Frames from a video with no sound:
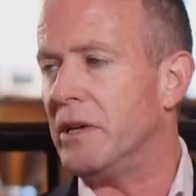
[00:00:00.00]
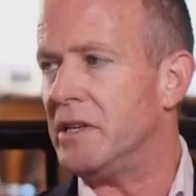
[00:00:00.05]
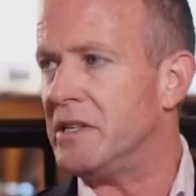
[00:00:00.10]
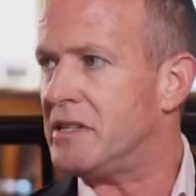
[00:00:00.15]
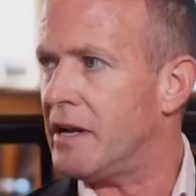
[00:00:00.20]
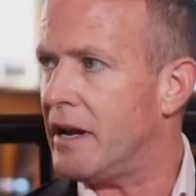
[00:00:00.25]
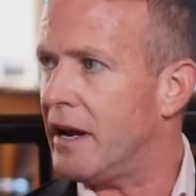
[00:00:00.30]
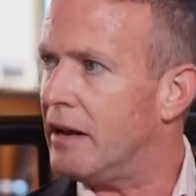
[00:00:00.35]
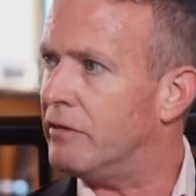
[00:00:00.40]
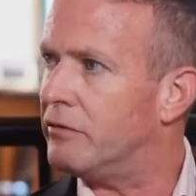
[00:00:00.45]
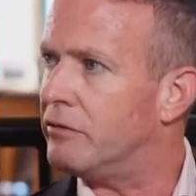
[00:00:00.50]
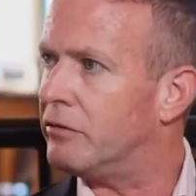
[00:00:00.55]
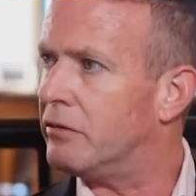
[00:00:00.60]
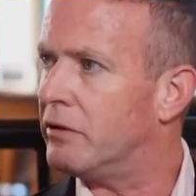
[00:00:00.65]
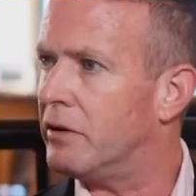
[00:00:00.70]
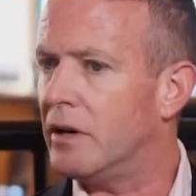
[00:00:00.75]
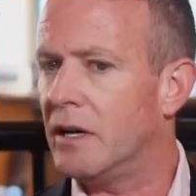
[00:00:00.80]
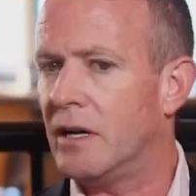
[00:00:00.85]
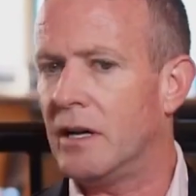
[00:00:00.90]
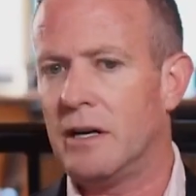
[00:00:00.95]
pleased to have
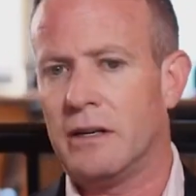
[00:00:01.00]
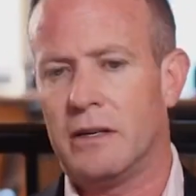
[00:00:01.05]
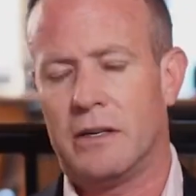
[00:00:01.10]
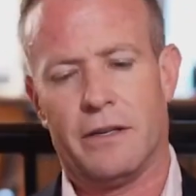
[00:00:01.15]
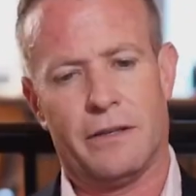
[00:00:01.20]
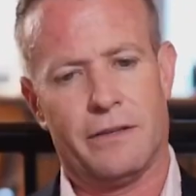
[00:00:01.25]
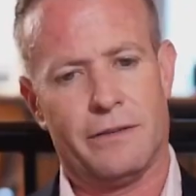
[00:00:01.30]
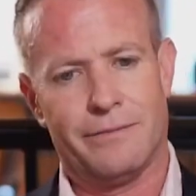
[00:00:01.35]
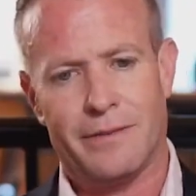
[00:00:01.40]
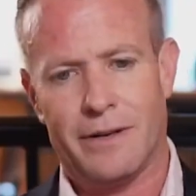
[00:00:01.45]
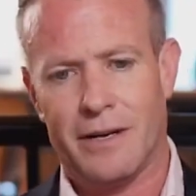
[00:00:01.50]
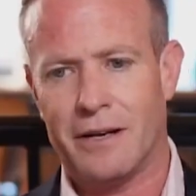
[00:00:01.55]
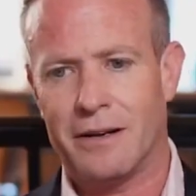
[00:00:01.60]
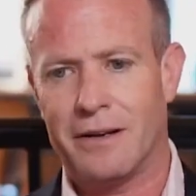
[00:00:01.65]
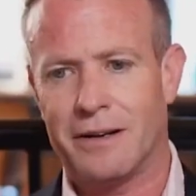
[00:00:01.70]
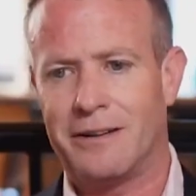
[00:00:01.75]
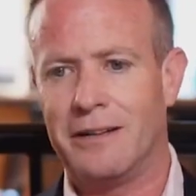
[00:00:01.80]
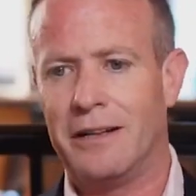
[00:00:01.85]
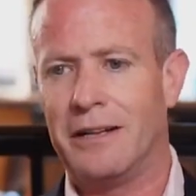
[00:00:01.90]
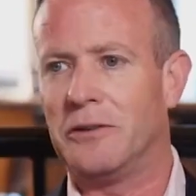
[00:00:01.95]

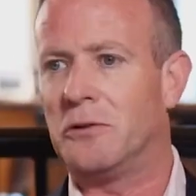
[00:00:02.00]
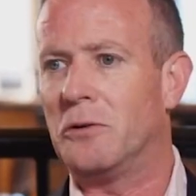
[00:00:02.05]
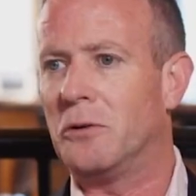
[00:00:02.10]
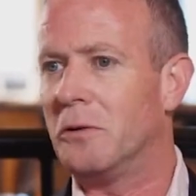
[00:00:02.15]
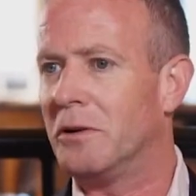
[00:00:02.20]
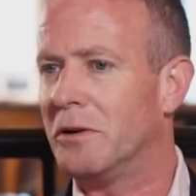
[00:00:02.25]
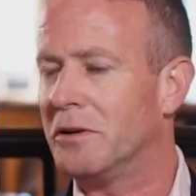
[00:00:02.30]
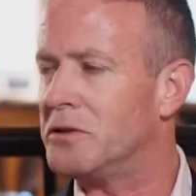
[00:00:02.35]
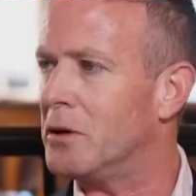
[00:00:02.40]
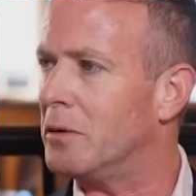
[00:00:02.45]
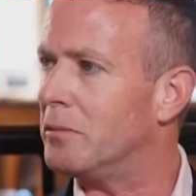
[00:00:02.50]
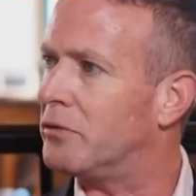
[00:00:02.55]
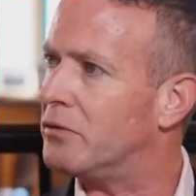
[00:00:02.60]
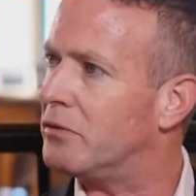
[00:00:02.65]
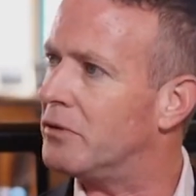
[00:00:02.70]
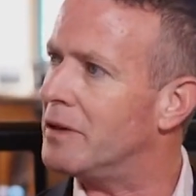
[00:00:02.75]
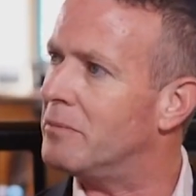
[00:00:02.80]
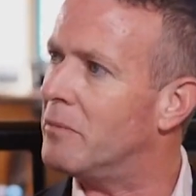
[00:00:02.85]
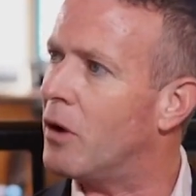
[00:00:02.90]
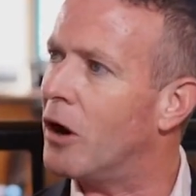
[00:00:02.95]
Glencore, a top
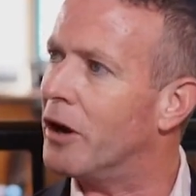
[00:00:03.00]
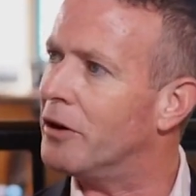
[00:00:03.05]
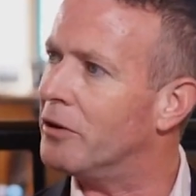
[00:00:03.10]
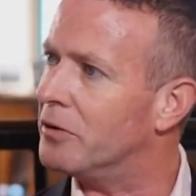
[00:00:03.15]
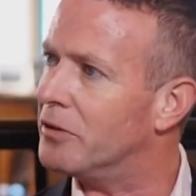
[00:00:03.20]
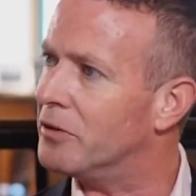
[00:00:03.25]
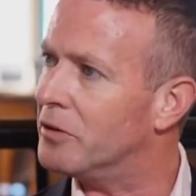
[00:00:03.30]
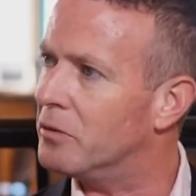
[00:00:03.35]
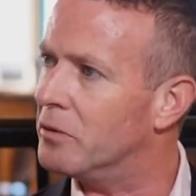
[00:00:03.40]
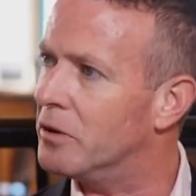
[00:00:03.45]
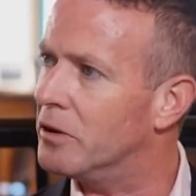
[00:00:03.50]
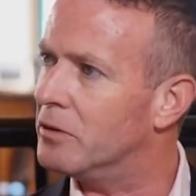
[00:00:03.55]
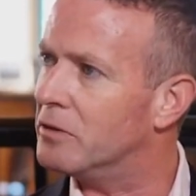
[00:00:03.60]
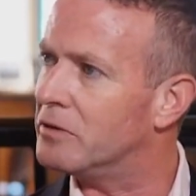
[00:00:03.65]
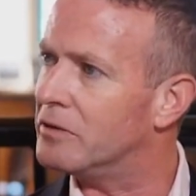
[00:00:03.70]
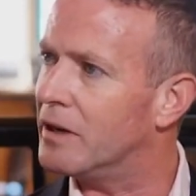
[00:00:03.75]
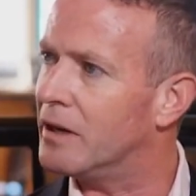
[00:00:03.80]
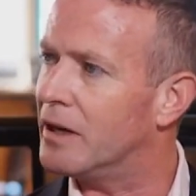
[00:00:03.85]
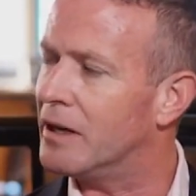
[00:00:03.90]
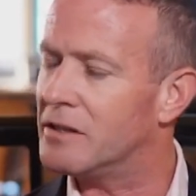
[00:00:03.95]
3 miner in the
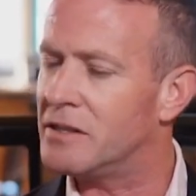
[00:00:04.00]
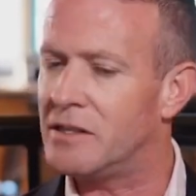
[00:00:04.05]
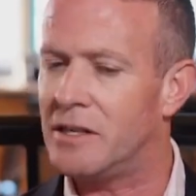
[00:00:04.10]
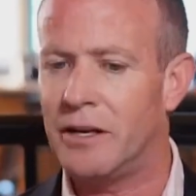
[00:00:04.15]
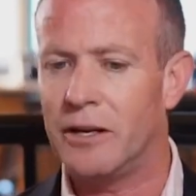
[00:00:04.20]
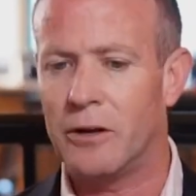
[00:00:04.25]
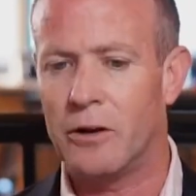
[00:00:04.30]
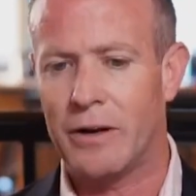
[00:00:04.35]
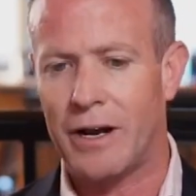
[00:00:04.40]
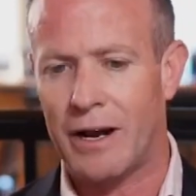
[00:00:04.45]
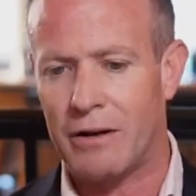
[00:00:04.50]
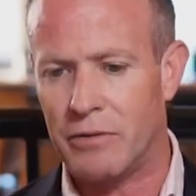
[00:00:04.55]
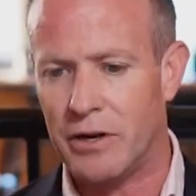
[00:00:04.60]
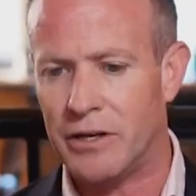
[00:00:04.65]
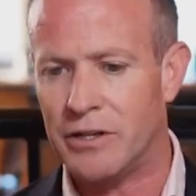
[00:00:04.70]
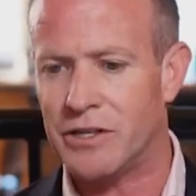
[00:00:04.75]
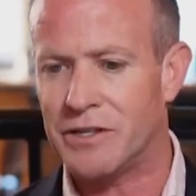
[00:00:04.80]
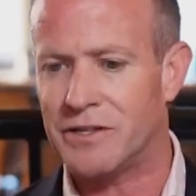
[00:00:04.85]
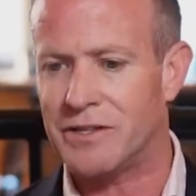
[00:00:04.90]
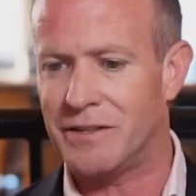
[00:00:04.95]
world, sitting on our
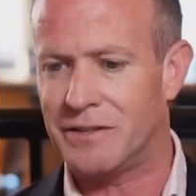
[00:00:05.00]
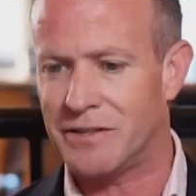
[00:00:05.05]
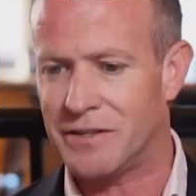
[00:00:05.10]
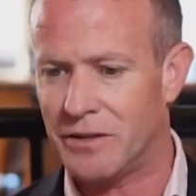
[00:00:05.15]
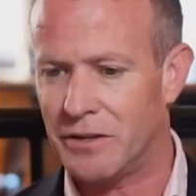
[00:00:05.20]
register.